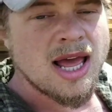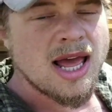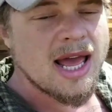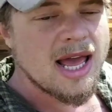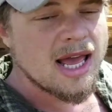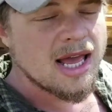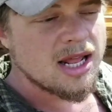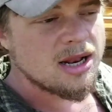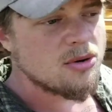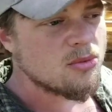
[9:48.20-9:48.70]

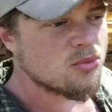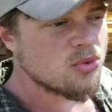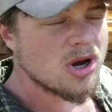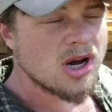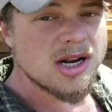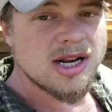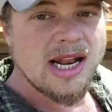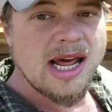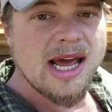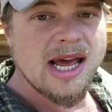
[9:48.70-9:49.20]
and
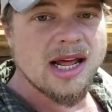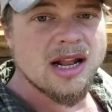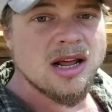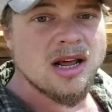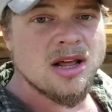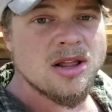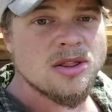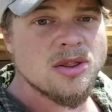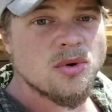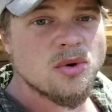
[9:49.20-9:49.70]
run that.
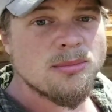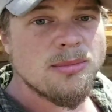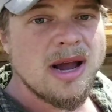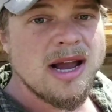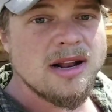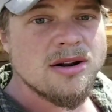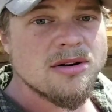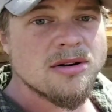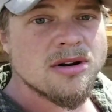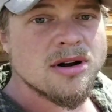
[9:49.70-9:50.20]
The
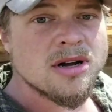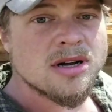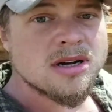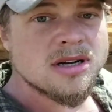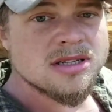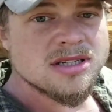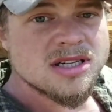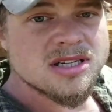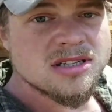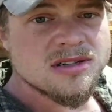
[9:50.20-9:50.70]
remainder,
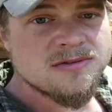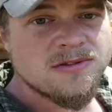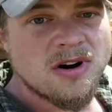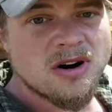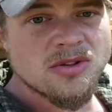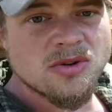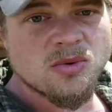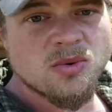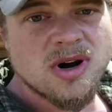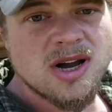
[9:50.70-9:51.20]
because this is
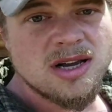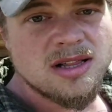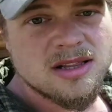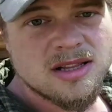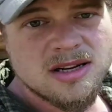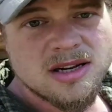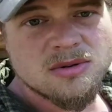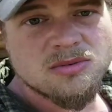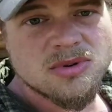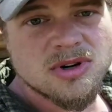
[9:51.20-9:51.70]
farther away
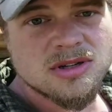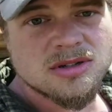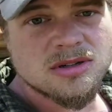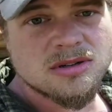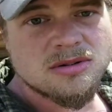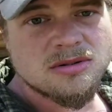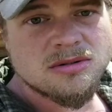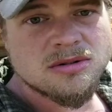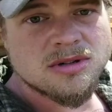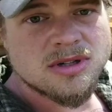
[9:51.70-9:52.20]
than the
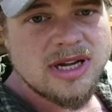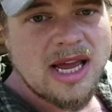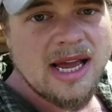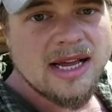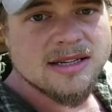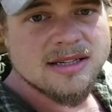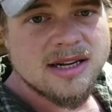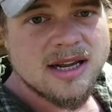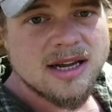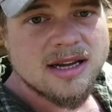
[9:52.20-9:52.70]
original
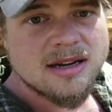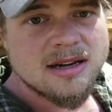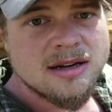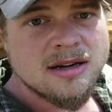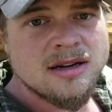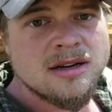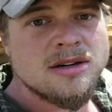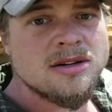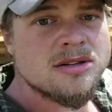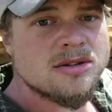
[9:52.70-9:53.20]
gas tank.
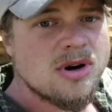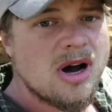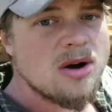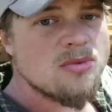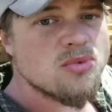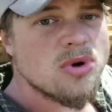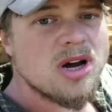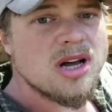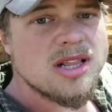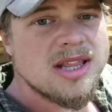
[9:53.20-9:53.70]
So I
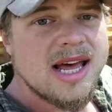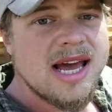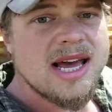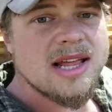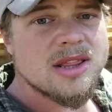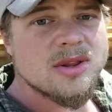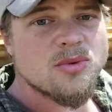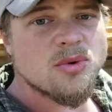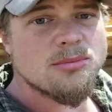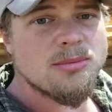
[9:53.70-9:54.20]
run
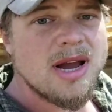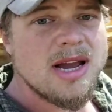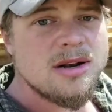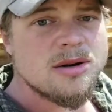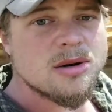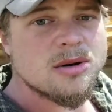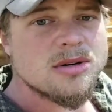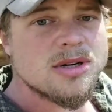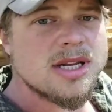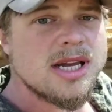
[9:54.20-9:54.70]
the
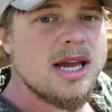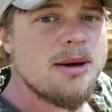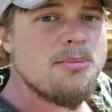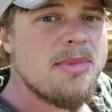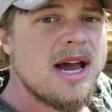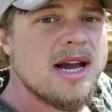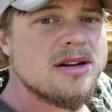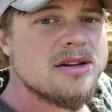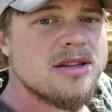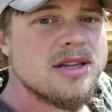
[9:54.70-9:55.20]
remainder to get
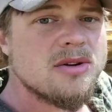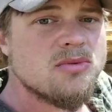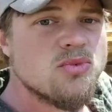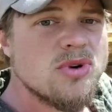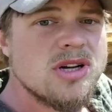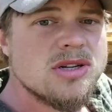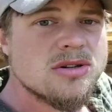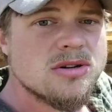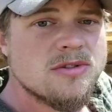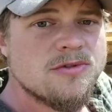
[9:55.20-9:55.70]
back to the
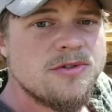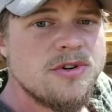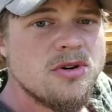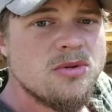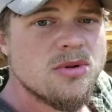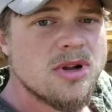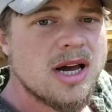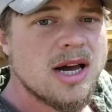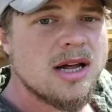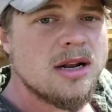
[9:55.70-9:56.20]
original
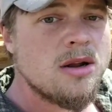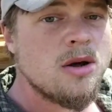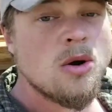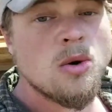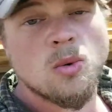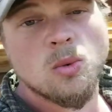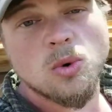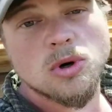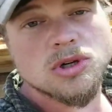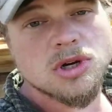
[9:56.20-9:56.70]
fuel line
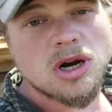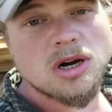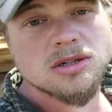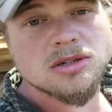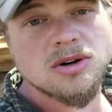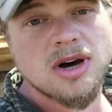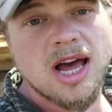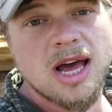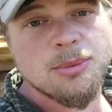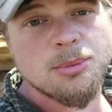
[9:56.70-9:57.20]
which
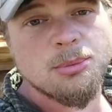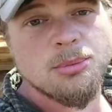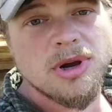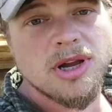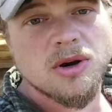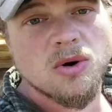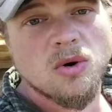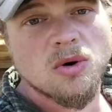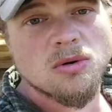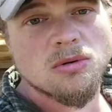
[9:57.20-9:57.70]
also happen to
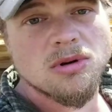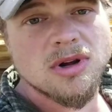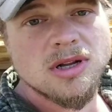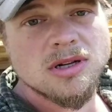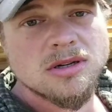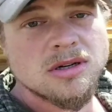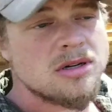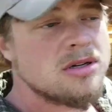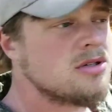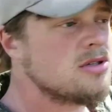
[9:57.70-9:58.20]
be 1/4
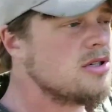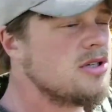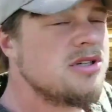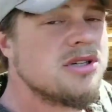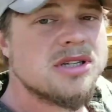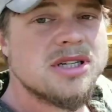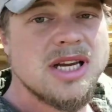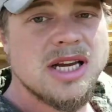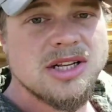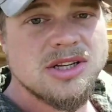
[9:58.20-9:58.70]
inch. So you
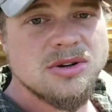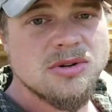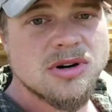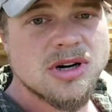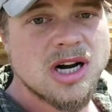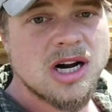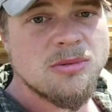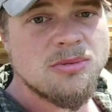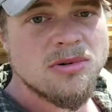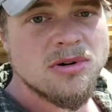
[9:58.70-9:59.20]
just get you a
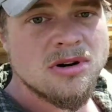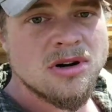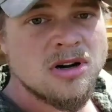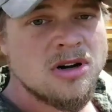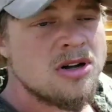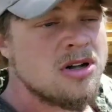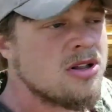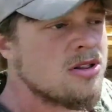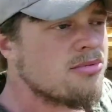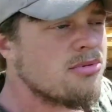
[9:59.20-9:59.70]
coupler,
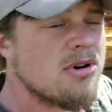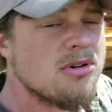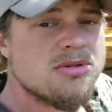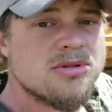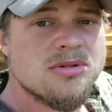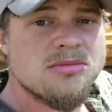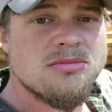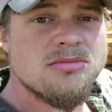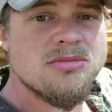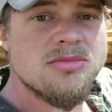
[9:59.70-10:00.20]
throw
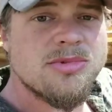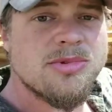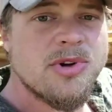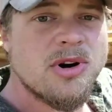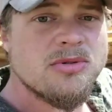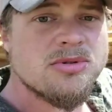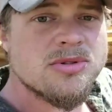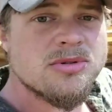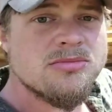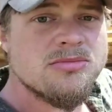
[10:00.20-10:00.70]
some
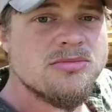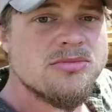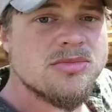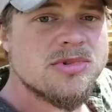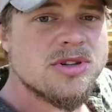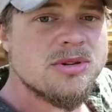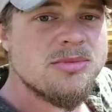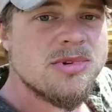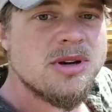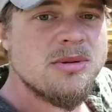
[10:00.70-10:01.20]
of
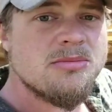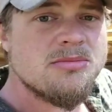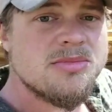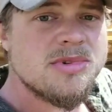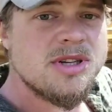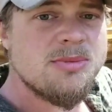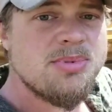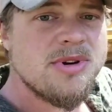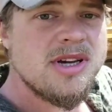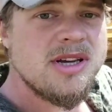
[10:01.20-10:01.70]
them
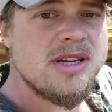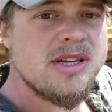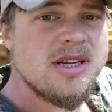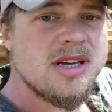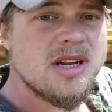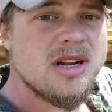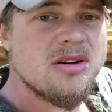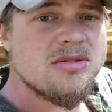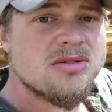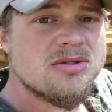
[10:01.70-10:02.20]

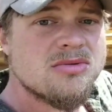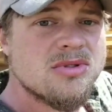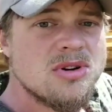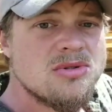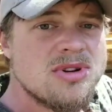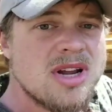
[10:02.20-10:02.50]
zippy, screw